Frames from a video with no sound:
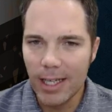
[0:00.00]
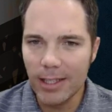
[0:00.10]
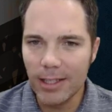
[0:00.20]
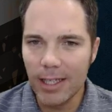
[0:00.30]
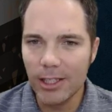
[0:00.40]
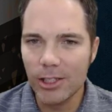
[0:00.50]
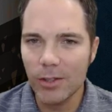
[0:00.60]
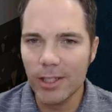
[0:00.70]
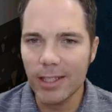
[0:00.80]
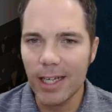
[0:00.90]
And this kind of
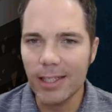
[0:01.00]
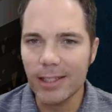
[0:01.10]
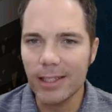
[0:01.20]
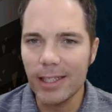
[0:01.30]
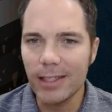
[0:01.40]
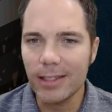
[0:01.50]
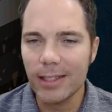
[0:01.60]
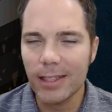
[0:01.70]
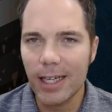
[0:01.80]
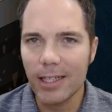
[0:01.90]
shows it nice and
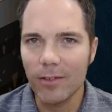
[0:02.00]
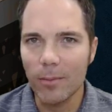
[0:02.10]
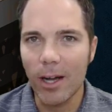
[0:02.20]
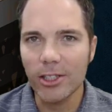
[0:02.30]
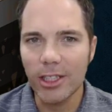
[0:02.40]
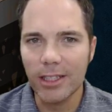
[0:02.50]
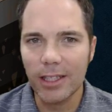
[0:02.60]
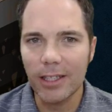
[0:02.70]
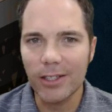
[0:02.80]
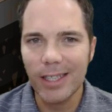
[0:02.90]
neat, kind of
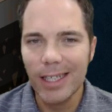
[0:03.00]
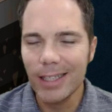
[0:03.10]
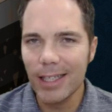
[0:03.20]
homogeneous layers.